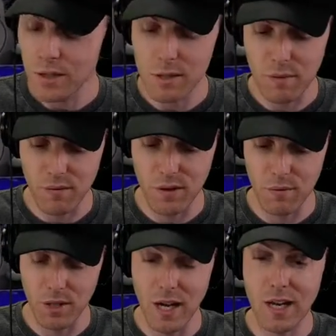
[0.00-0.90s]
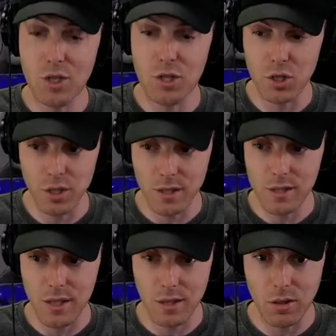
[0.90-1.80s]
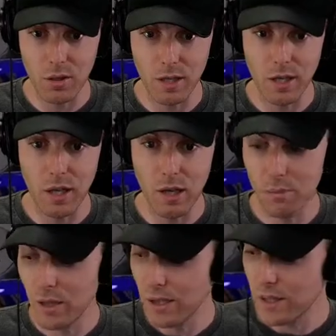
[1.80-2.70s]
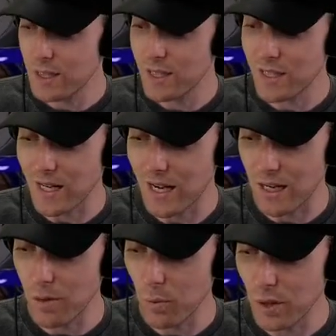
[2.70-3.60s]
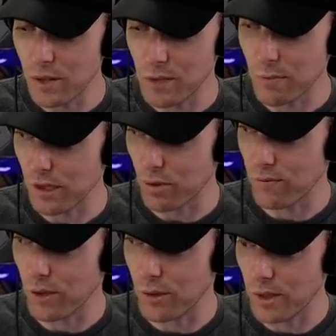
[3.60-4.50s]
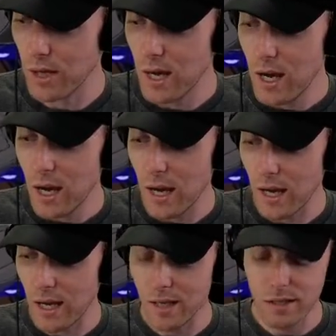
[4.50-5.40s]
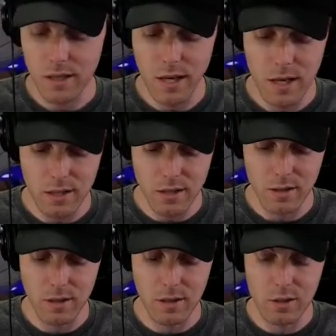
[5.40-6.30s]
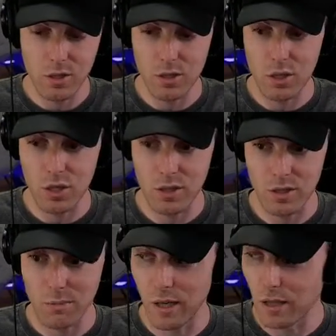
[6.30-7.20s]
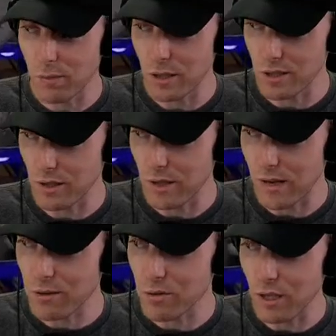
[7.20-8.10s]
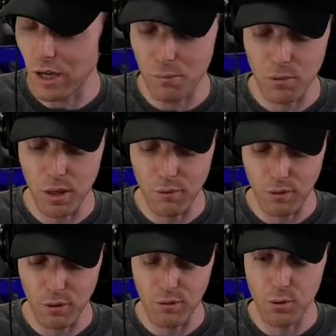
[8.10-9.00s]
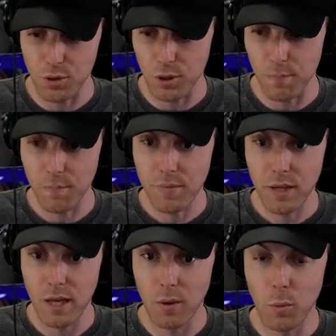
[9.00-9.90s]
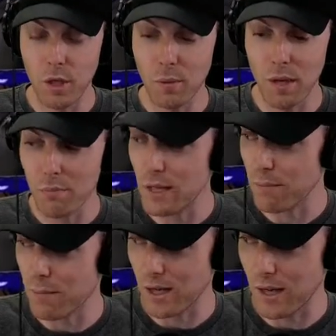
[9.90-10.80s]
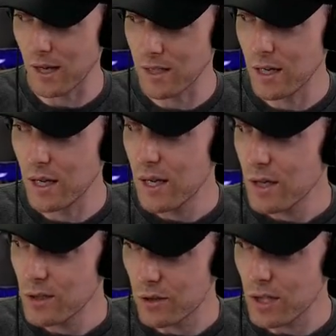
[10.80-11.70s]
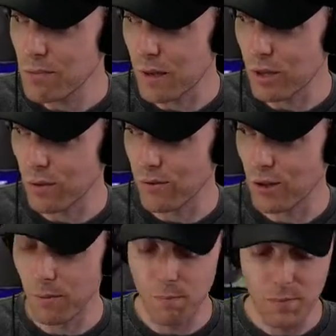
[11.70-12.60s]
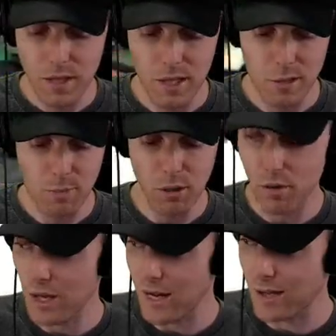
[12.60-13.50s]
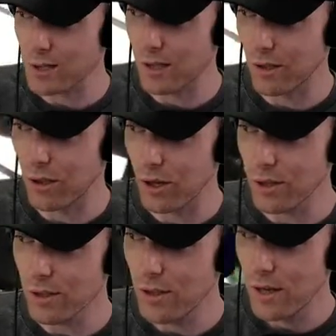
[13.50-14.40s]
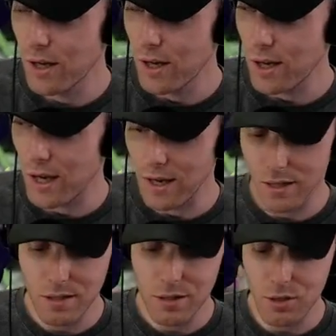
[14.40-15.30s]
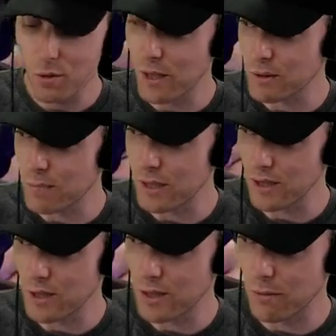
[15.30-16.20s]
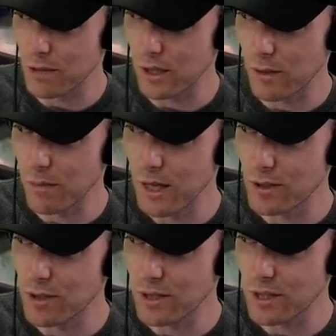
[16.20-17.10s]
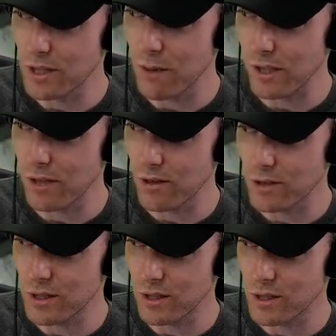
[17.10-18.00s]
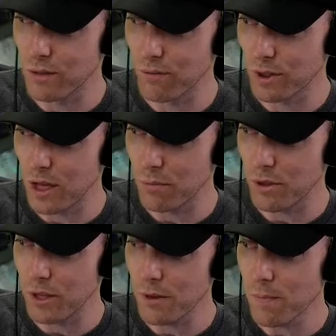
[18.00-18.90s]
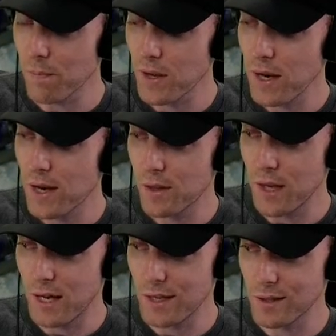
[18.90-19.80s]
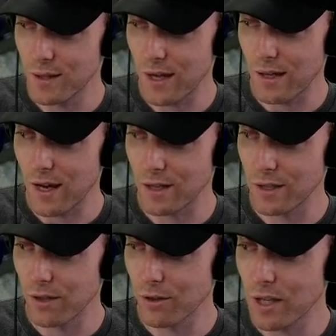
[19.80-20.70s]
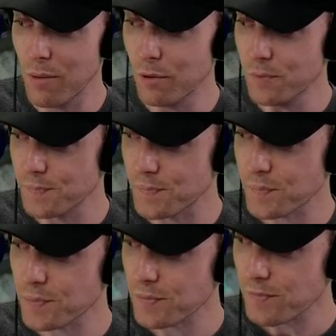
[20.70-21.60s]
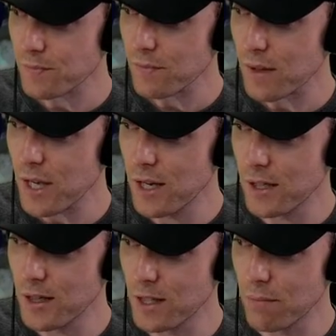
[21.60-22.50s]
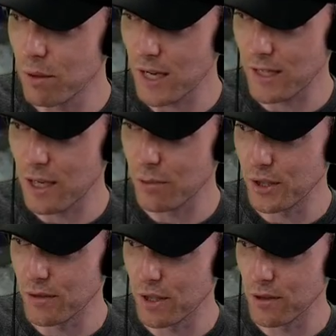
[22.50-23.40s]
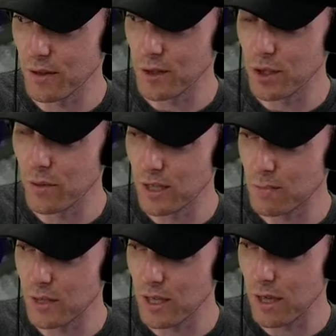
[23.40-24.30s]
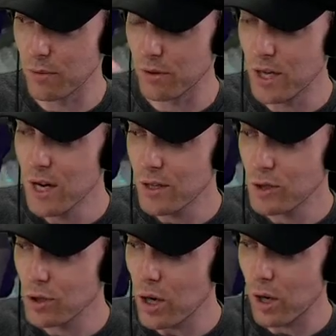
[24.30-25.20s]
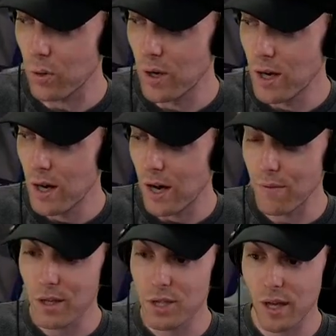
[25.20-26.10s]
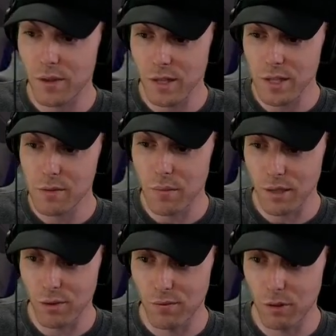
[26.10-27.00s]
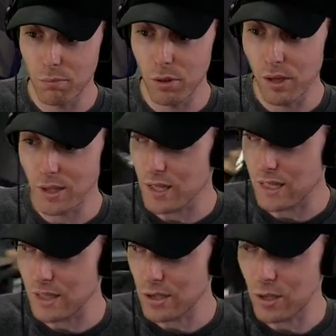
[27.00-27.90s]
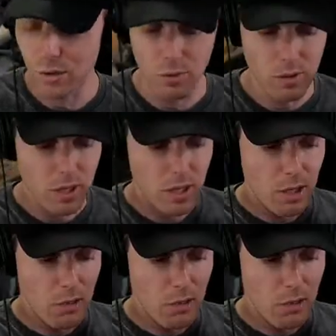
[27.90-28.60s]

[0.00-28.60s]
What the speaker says: this is my favorite. I actually just set a client up today with this microphone, and it's such a genius mic because it allows you to upgrade for the future. What do I mean by that? So this microphone is both XLR and USB at the same time. As you can see back here, see the silver cable here? That is an XLR cable. And the black cable down here is a USB cable. So I've actually got this microphone plugged into